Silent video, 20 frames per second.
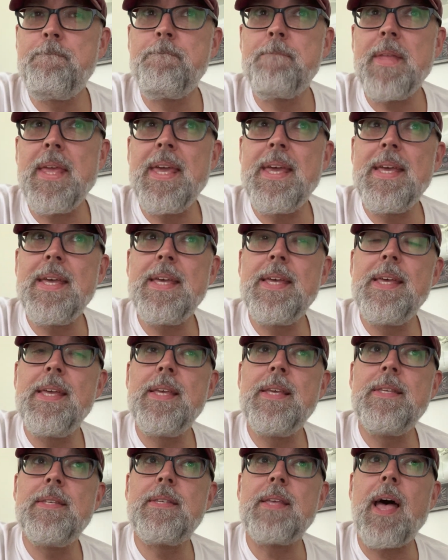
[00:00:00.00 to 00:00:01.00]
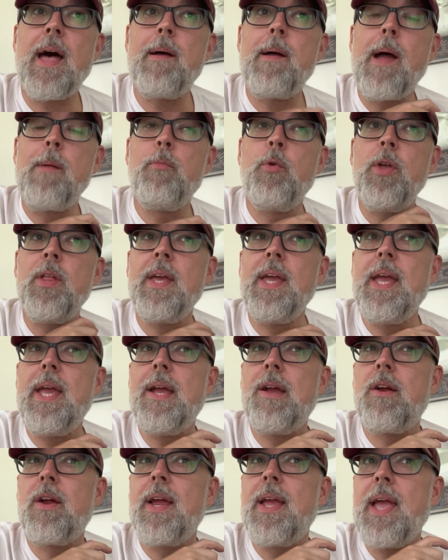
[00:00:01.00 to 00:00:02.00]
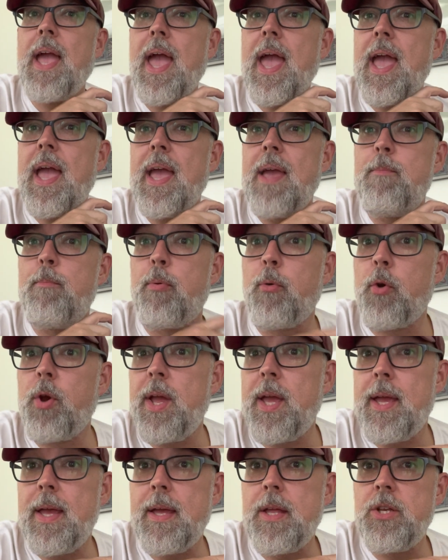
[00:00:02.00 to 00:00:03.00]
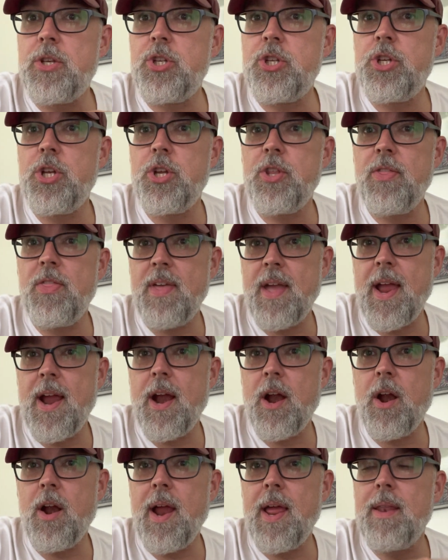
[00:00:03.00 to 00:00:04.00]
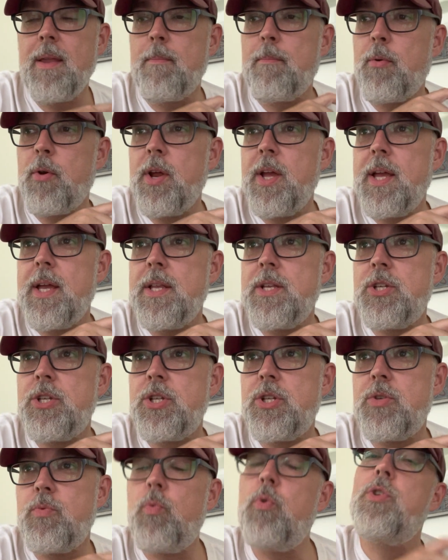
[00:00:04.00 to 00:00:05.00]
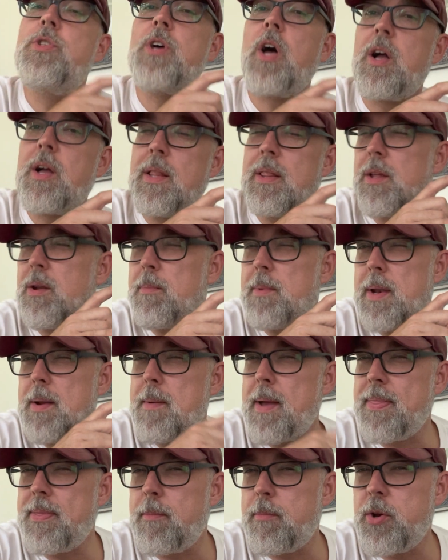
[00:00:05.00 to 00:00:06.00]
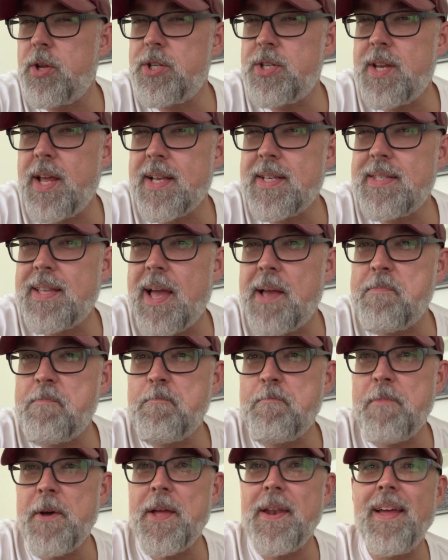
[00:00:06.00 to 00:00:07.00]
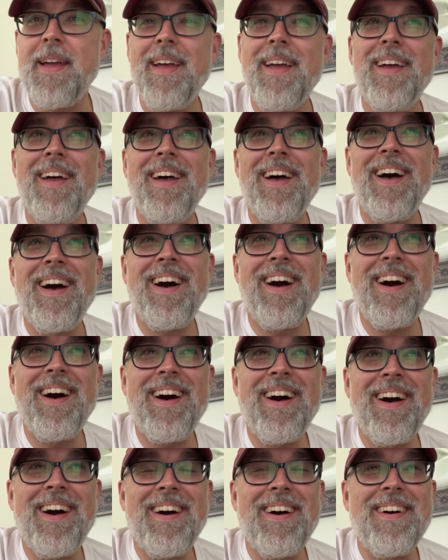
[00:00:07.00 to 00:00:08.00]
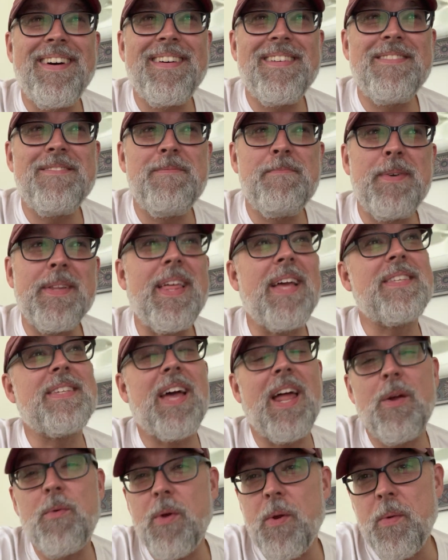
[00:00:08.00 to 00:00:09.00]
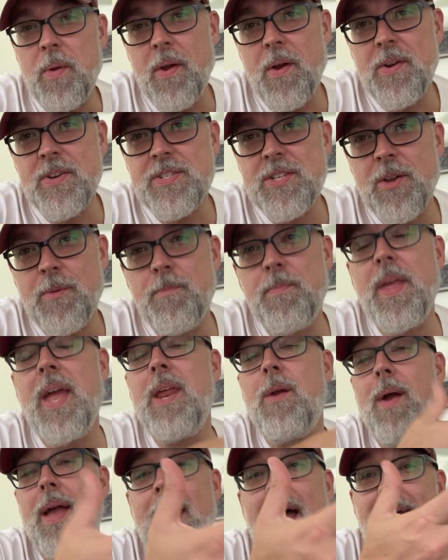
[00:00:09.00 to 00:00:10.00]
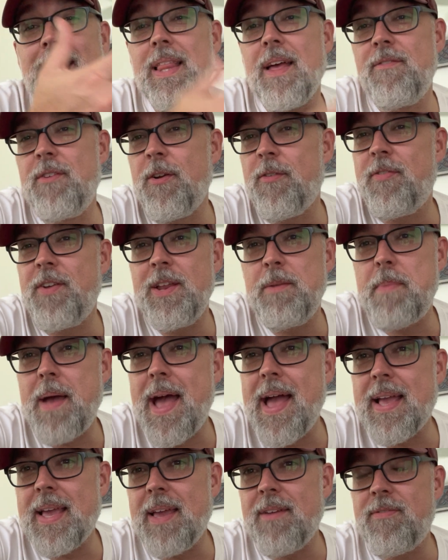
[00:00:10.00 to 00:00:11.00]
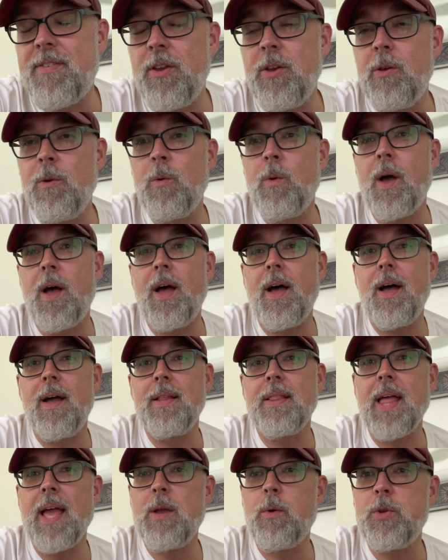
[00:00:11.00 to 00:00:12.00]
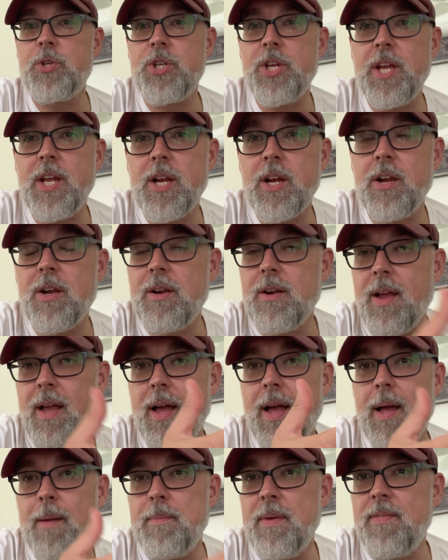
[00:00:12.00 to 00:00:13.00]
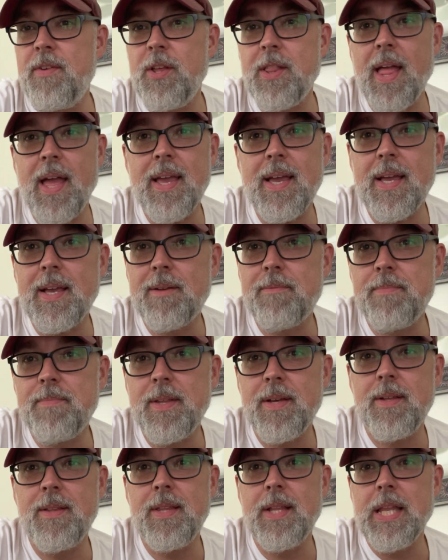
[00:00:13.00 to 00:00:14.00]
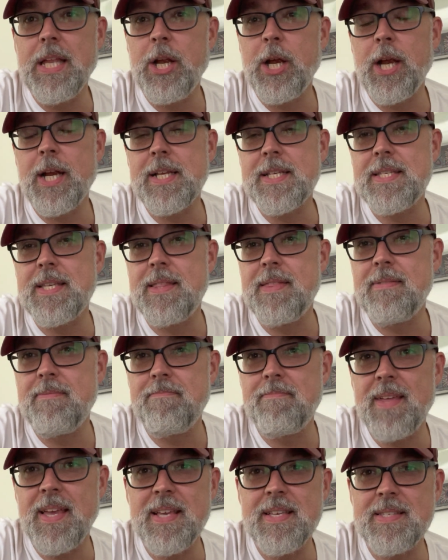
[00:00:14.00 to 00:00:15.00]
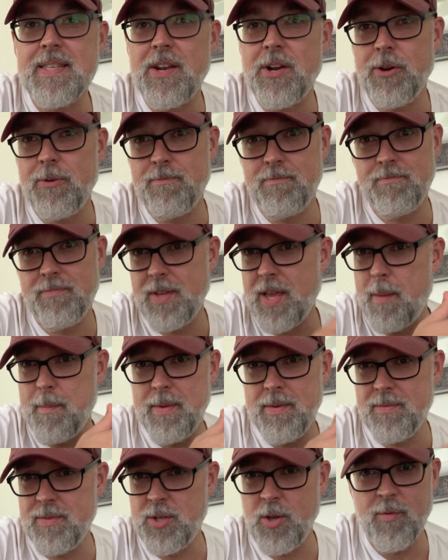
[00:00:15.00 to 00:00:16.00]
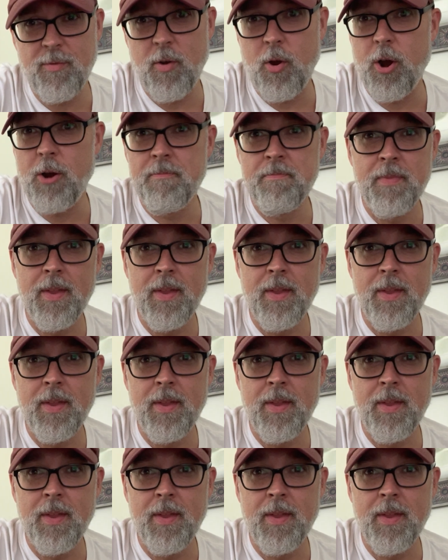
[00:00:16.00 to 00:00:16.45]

is I'm really hearing a bridge there, and the bridge, we'll talk a little bit about the bridge next time, but that's kind of where we are. So anyway, I'd love your feedback if you like what you hear, if you like the lyrics and things that are coming so far.